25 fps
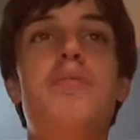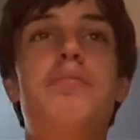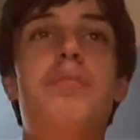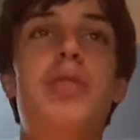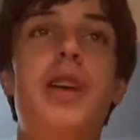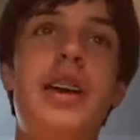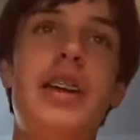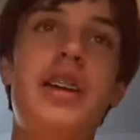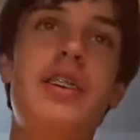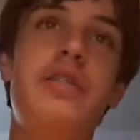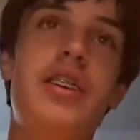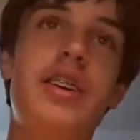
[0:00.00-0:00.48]

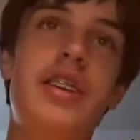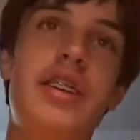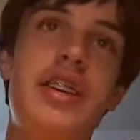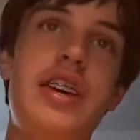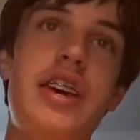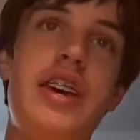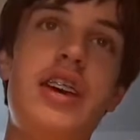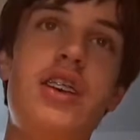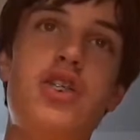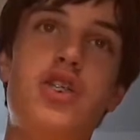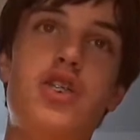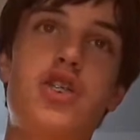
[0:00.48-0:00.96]
But anyway,
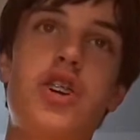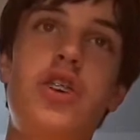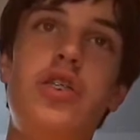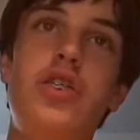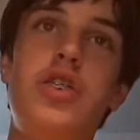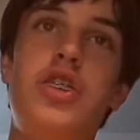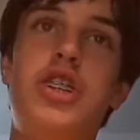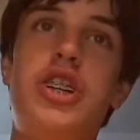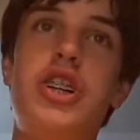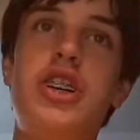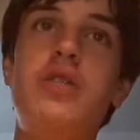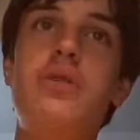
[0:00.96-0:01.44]
the intro,
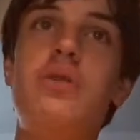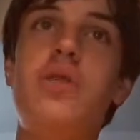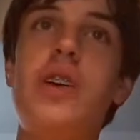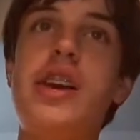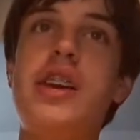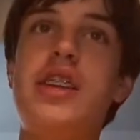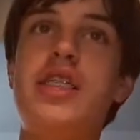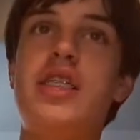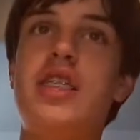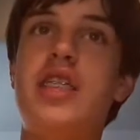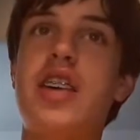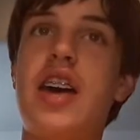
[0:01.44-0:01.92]
Jin
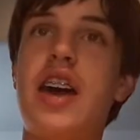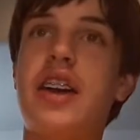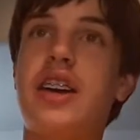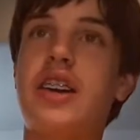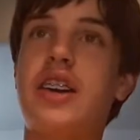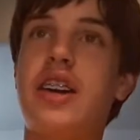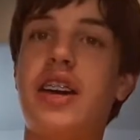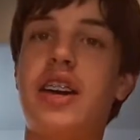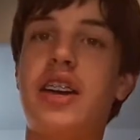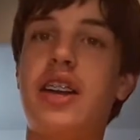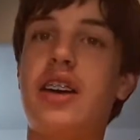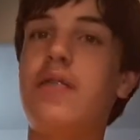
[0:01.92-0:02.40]
Wei Thek,
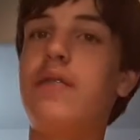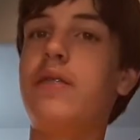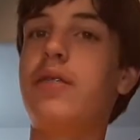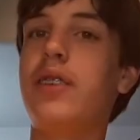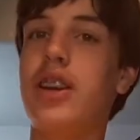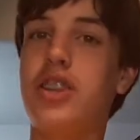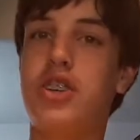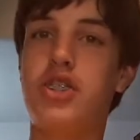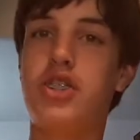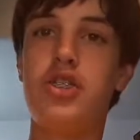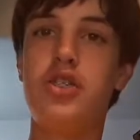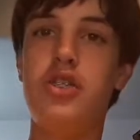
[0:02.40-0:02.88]
kind of
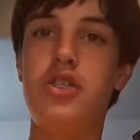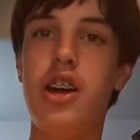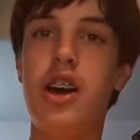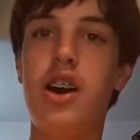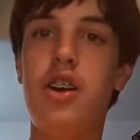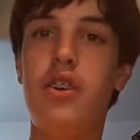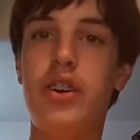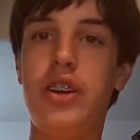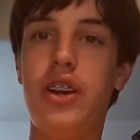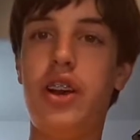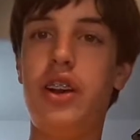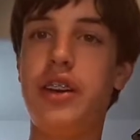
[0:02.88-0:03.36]
lets you
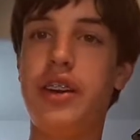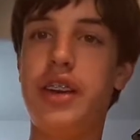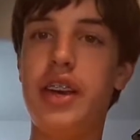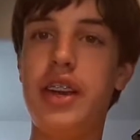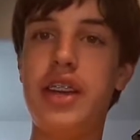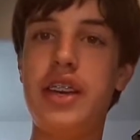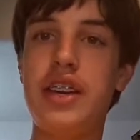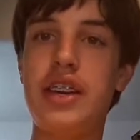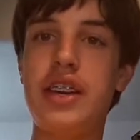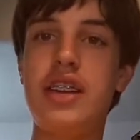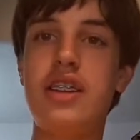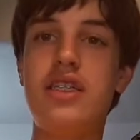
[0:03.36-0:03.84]
know what you're
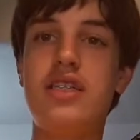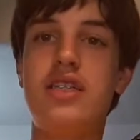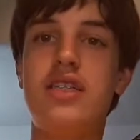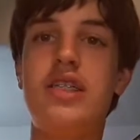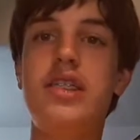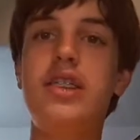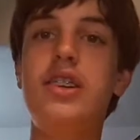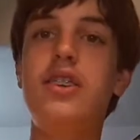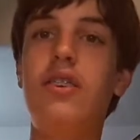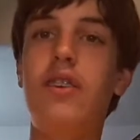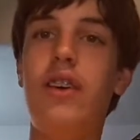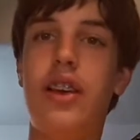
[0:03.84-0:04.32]
getting
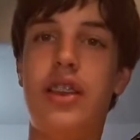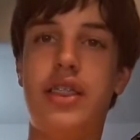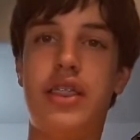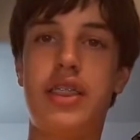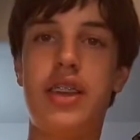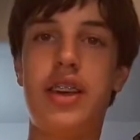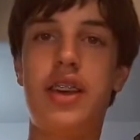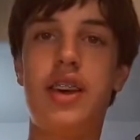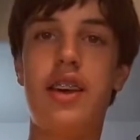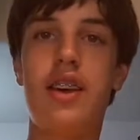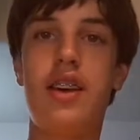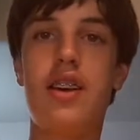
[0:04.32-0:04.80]
into with
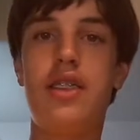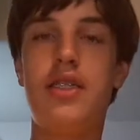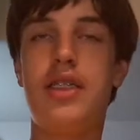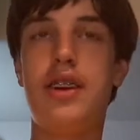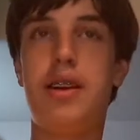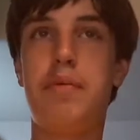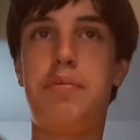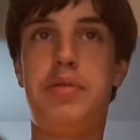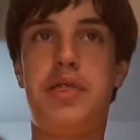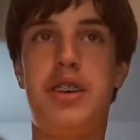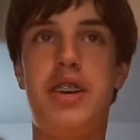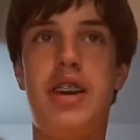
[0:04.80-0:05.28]

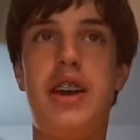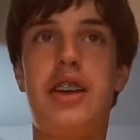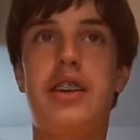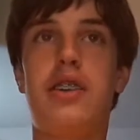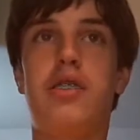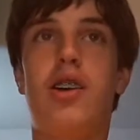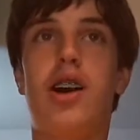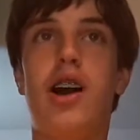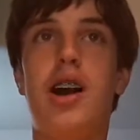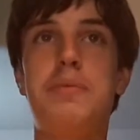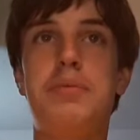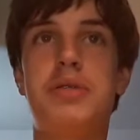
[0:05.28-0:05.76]
the piano
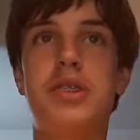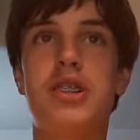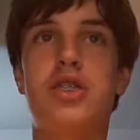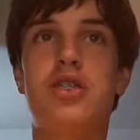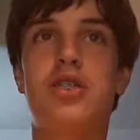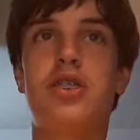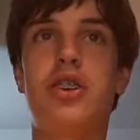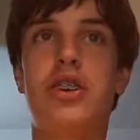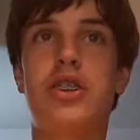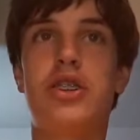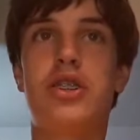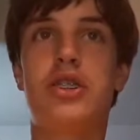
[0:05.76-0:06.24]

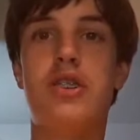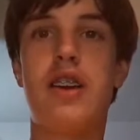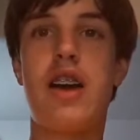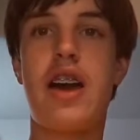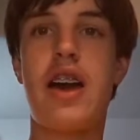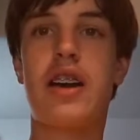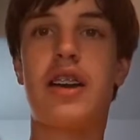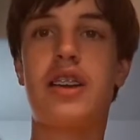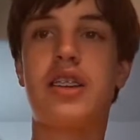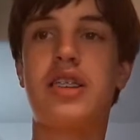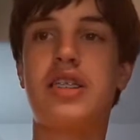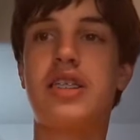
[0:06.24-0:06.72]
harpsichord
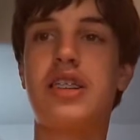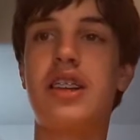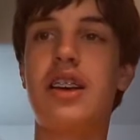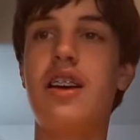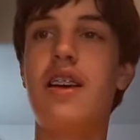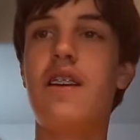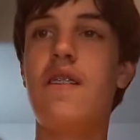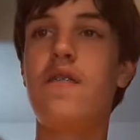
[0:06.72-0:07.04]
tracks.